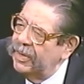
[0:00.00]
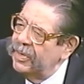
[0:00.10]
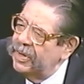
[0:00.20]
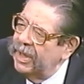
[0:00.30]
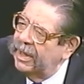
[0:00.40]
But
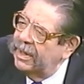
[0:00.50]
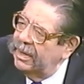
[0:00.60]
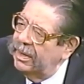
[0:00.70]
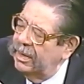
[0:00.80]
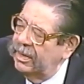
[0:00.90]
you
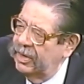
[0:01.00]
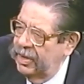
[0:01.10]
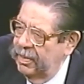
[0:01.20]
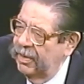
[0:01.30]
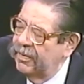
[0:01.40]
say
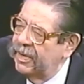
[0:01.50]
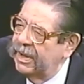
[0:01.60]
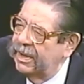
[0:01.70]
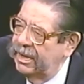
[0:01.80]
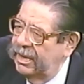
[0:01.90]
look above
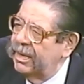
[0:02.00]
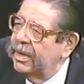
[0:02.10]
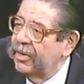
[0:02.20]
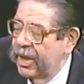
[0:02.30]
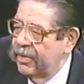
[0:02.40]
the
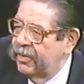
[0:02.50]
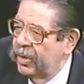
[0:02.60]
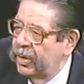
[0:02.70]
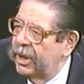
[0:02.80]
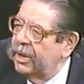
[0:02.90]
ground
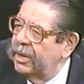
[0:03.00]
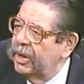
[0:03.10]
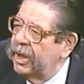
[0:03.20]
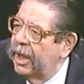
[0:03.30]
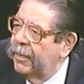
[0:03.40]
floor,
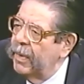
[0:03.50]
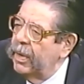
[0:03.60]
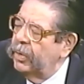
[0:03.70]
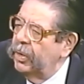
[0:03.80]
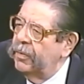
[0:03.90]
look up.
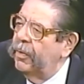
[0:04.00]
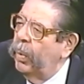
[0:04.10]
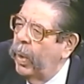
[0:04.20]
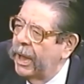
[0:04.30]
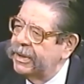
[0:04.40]
Look
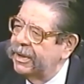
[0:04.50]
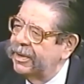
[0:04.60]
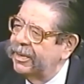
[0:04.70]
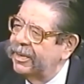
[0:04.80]
for what?